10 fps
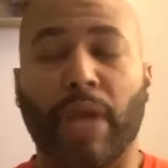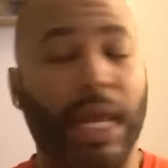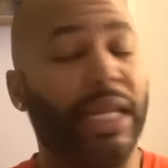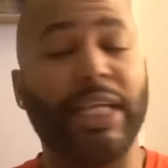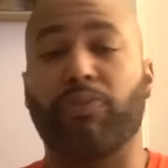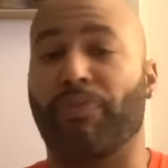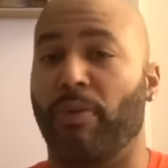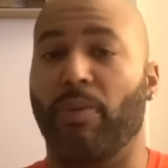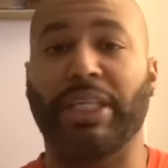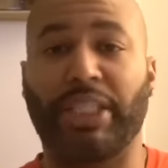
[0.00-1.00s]
at least
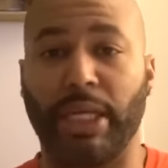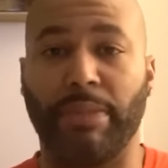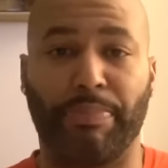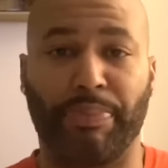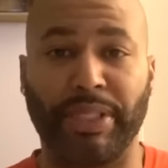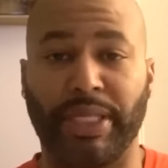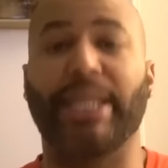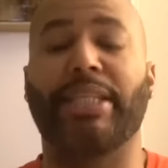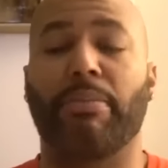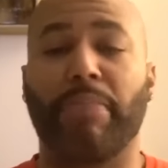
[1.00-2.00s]
from what she
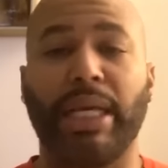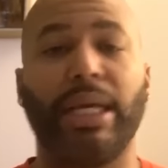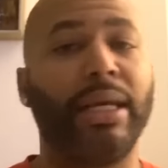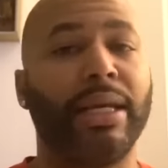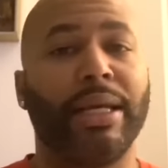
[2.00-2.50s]
presented to me,